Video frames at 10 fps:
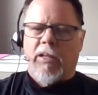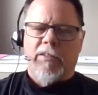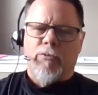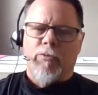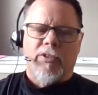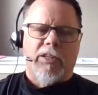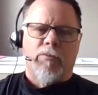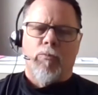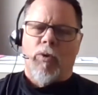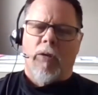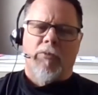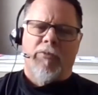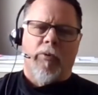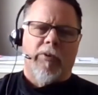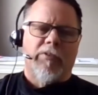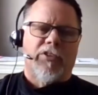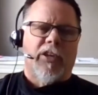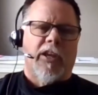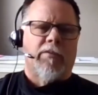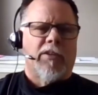And this was even well before even
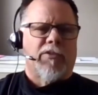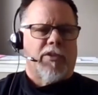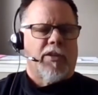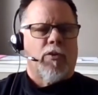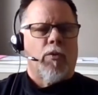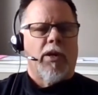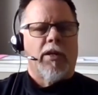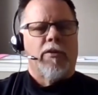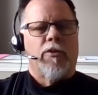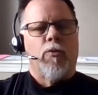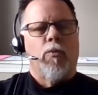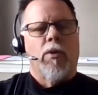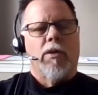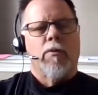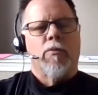saying, let's go ahead and do one.